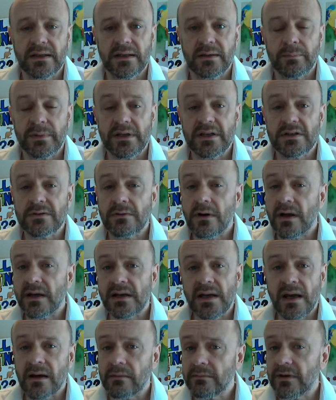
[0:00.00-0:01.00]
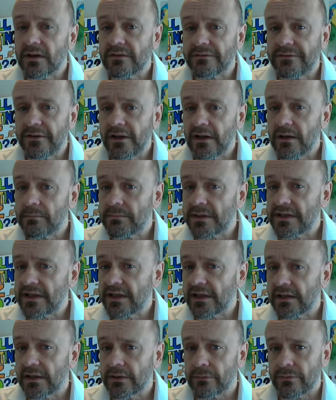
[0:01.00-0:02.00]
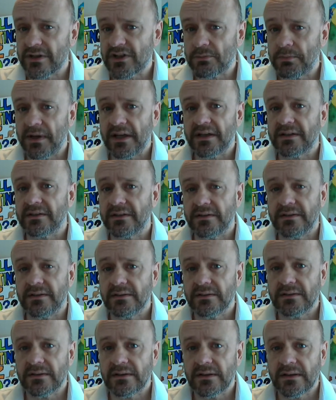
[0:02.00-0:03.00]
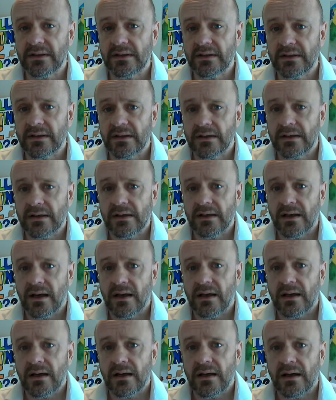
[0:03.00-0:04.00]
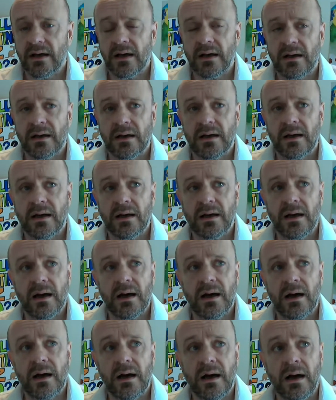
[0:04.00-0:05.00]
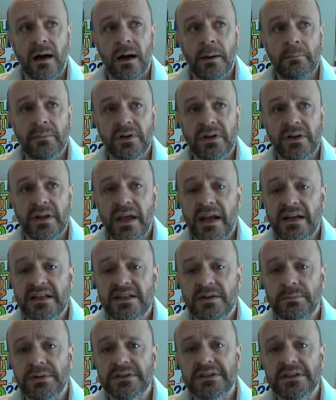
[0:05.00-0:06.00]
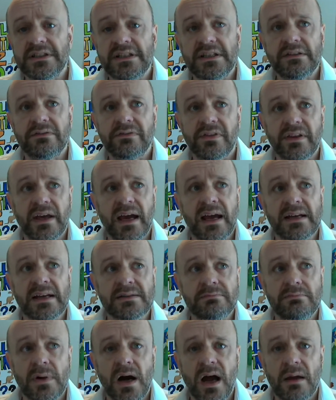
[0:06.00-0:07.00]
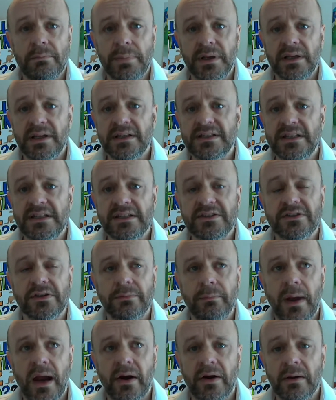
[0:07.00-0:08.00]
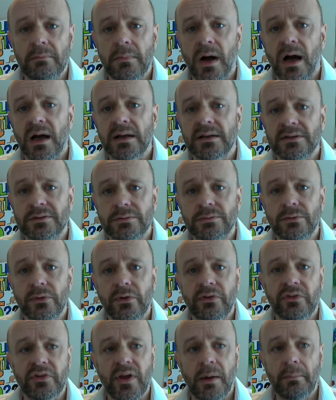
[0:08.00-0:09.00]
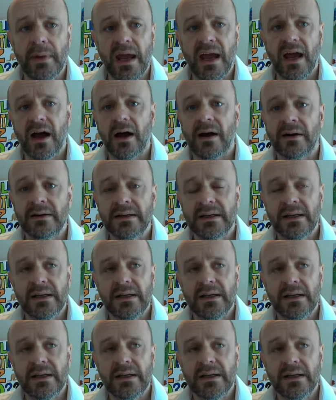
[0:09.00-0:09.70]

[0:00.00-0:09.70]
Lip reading: Because right now I'm not feeling particularly respected. I'm led to believe that my ability to marry Michael will somehow